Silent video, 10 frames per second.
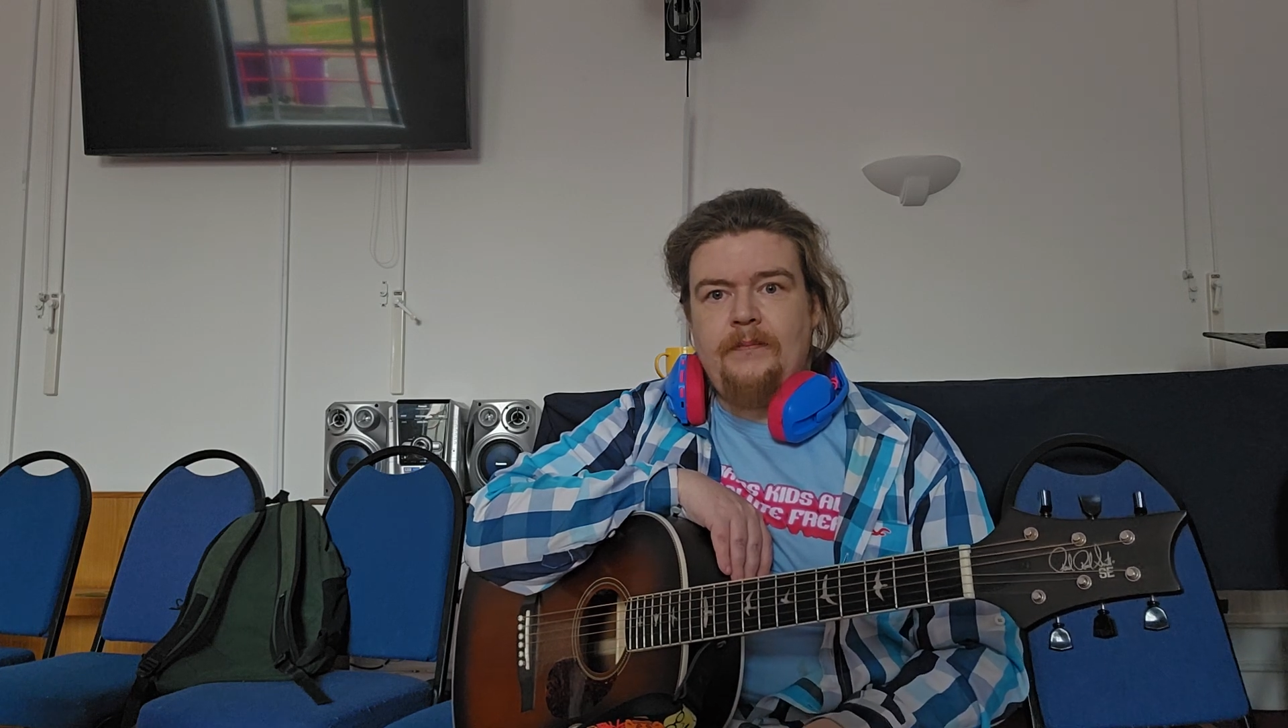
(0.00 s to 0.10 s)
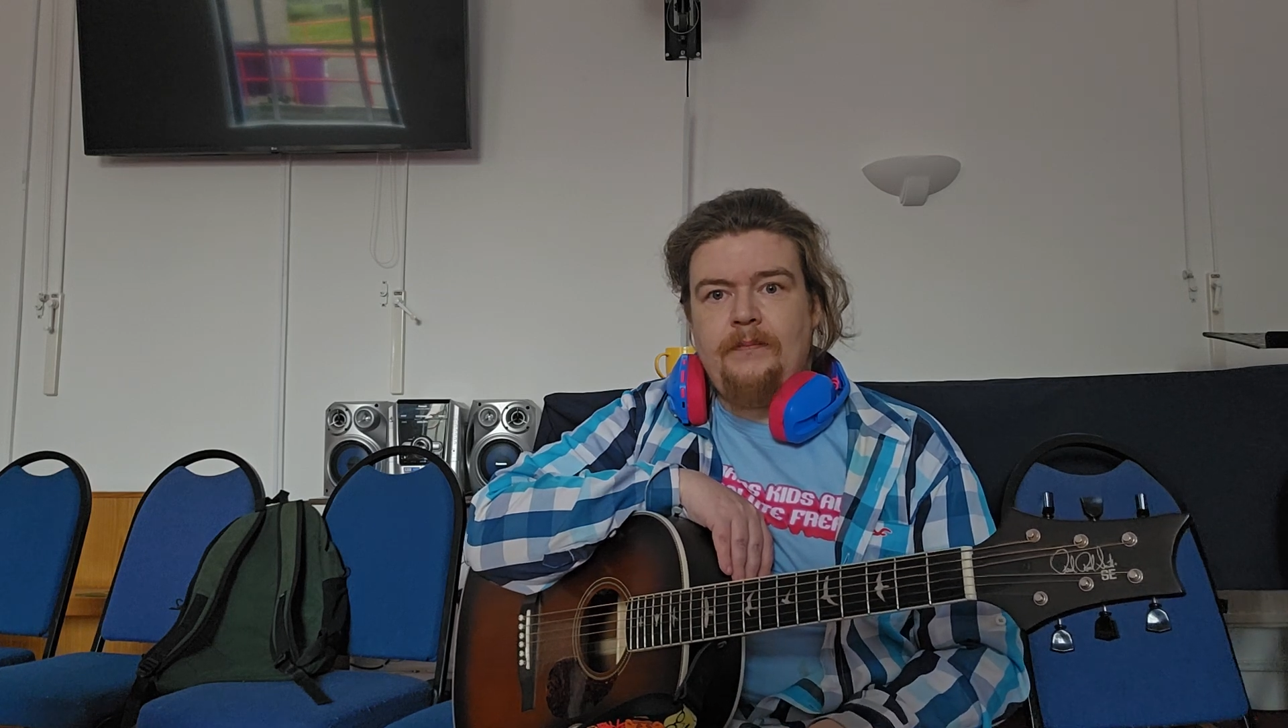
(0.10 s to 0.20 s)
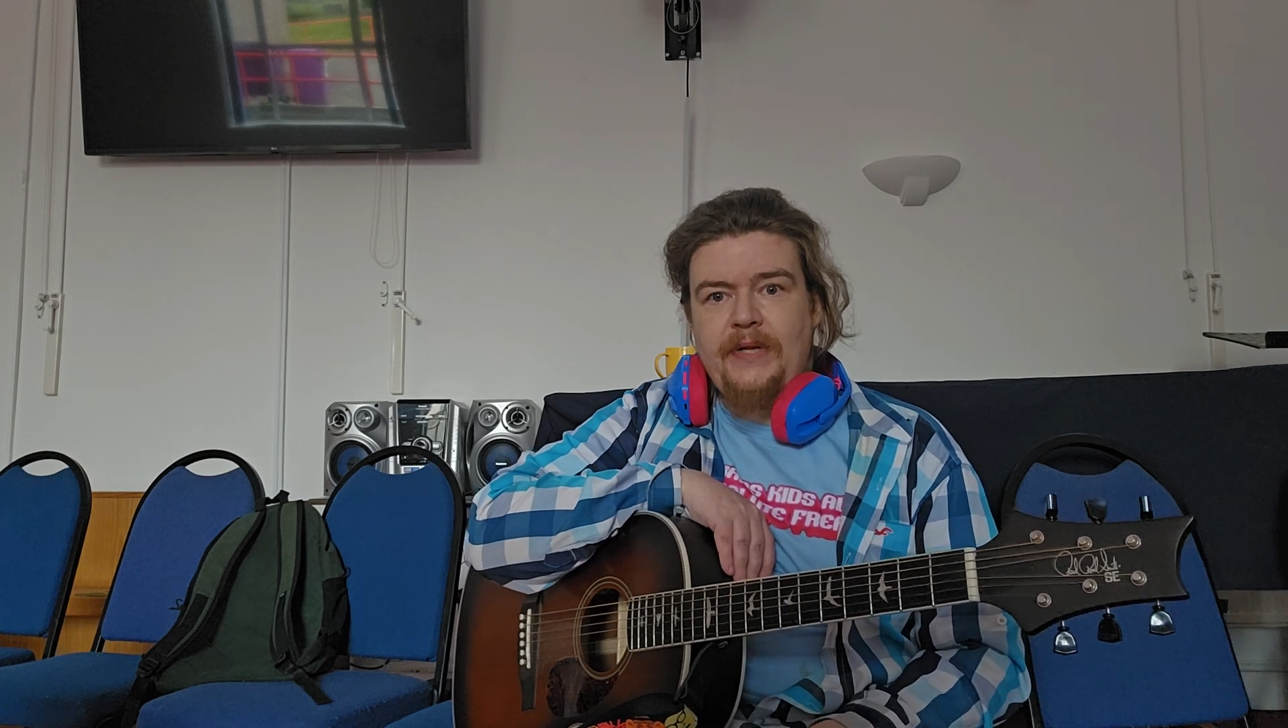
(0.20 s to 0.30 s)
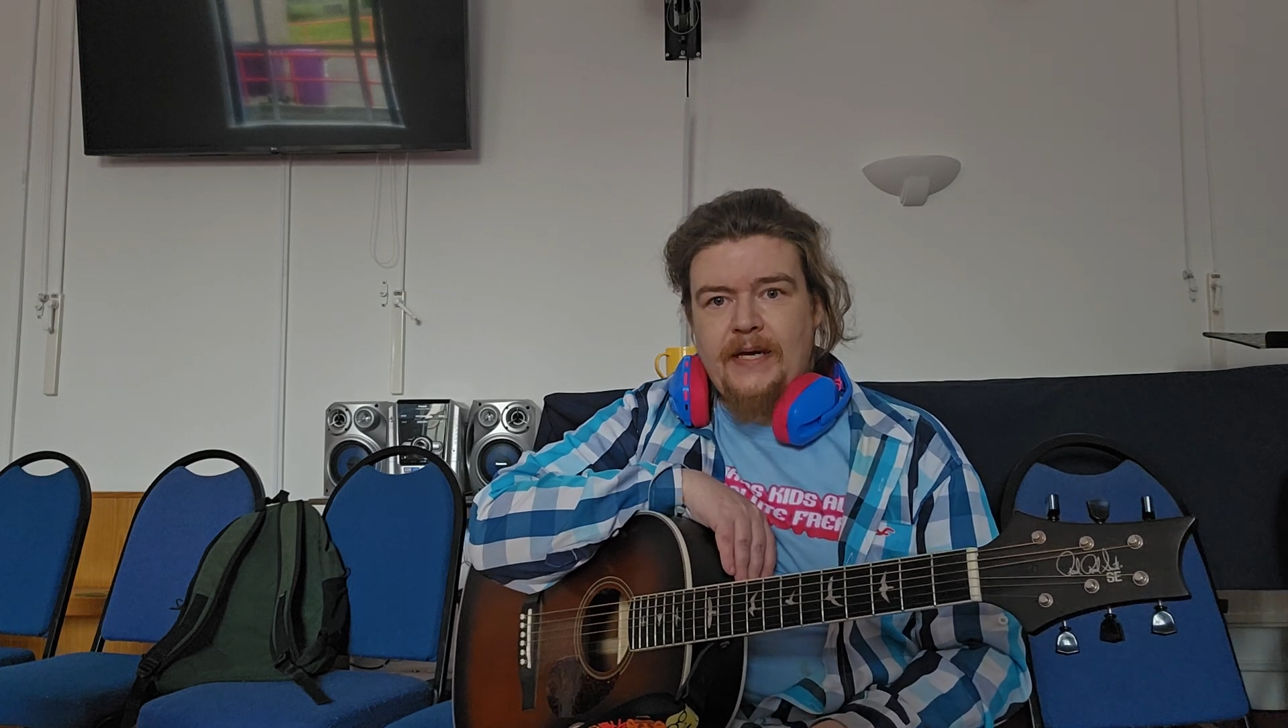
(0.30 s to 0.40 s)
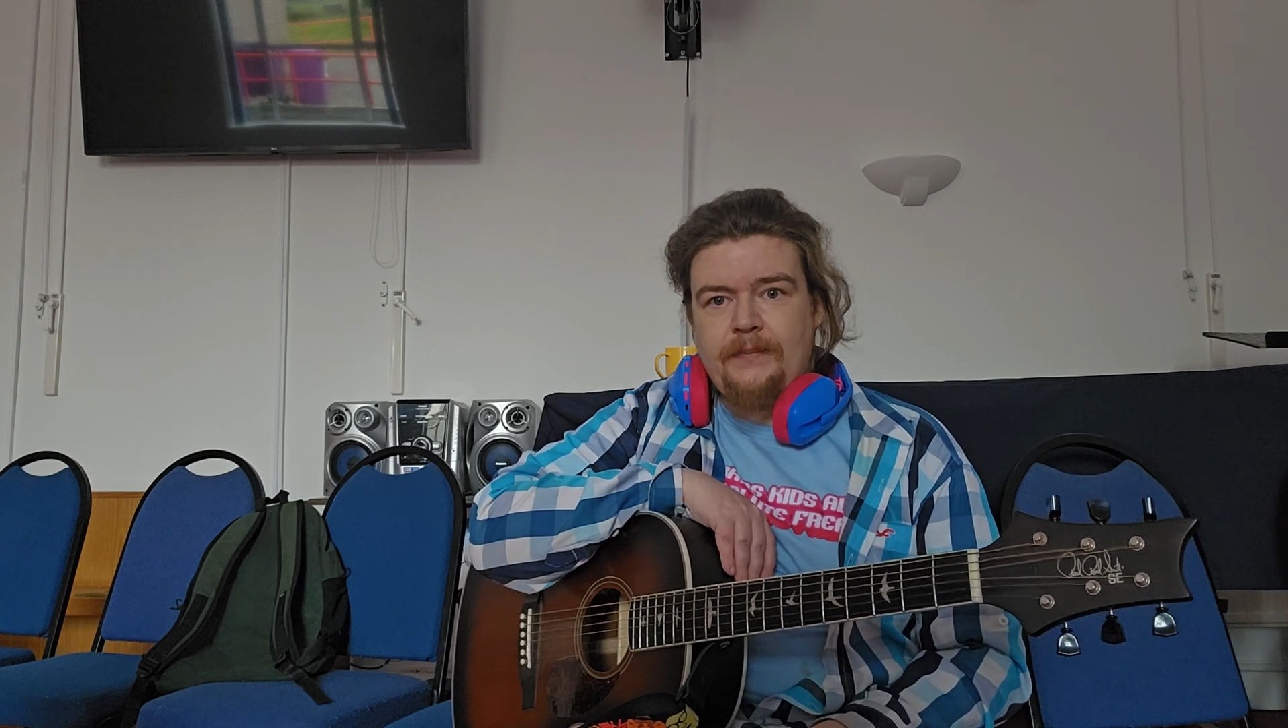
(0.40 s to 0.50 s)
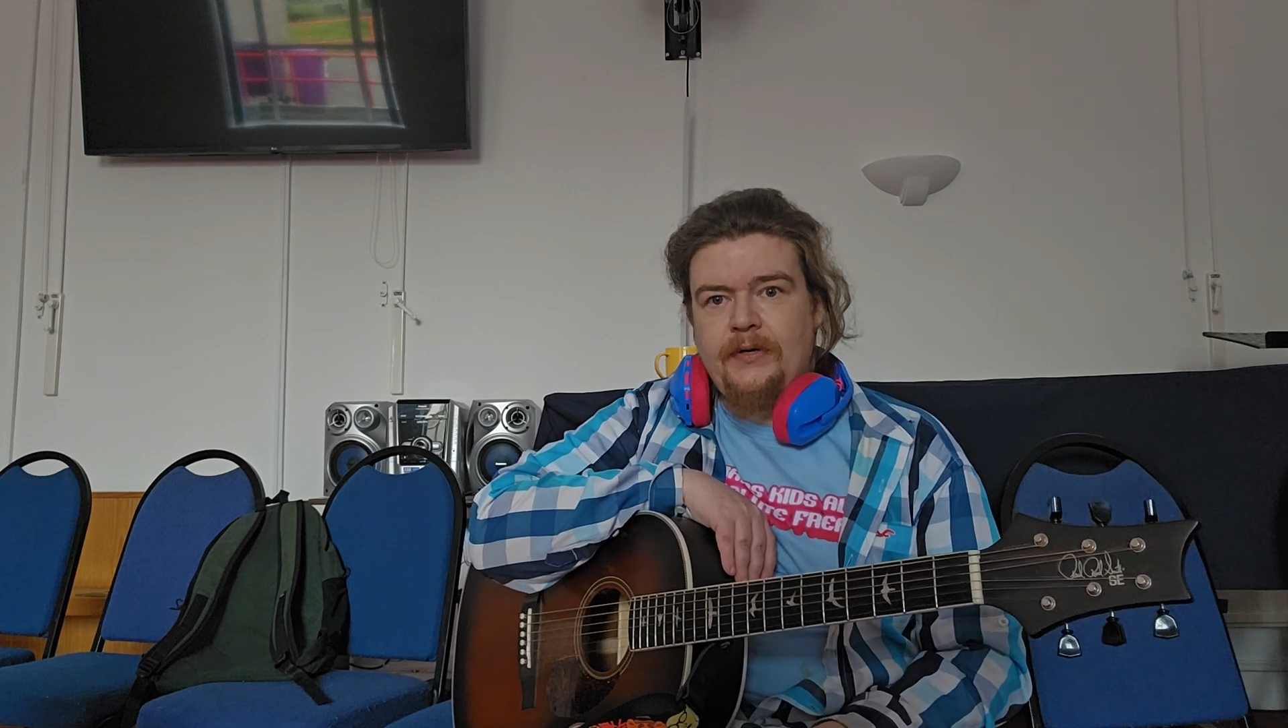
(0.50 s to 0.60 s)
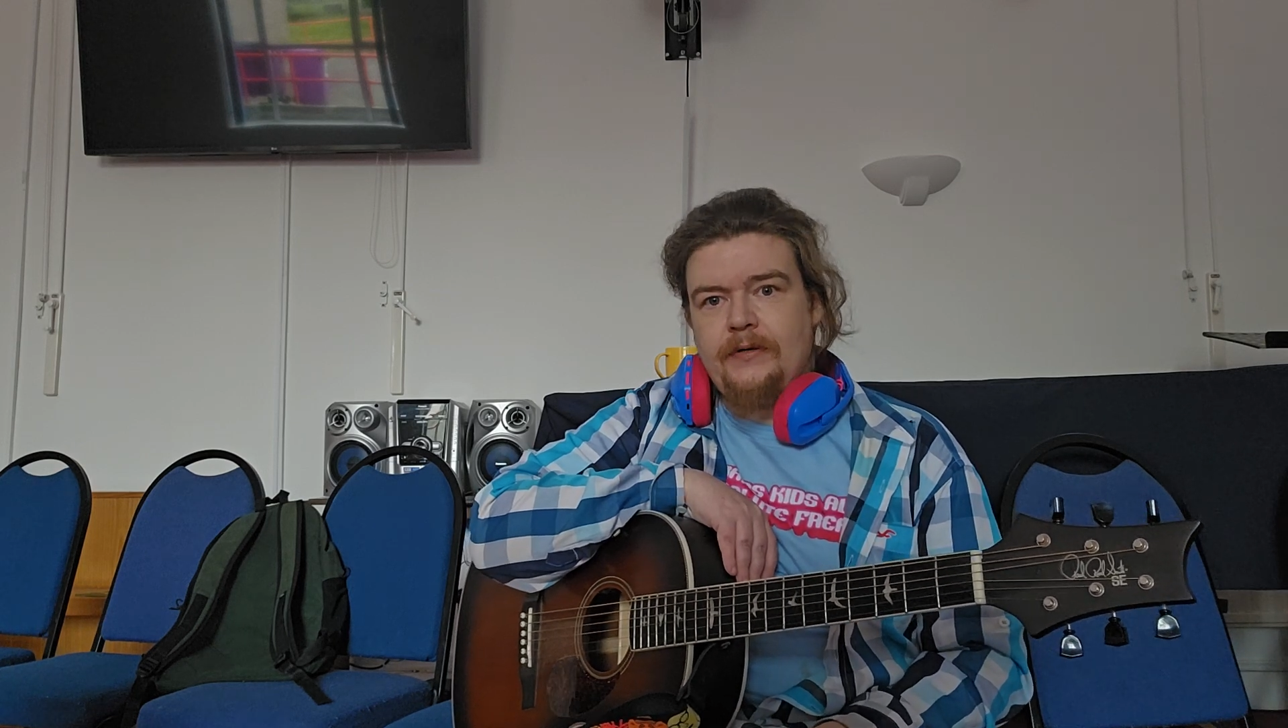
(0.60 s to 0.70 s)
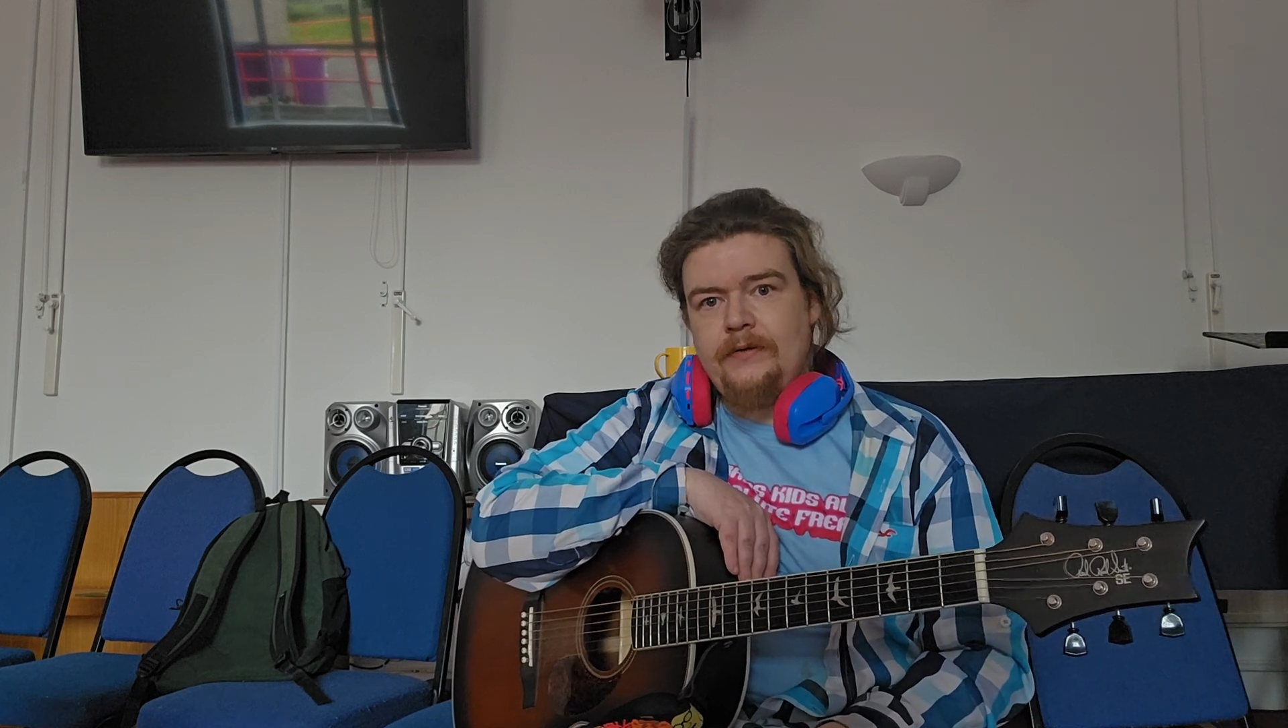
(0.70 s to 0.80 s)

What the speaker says: Blackbird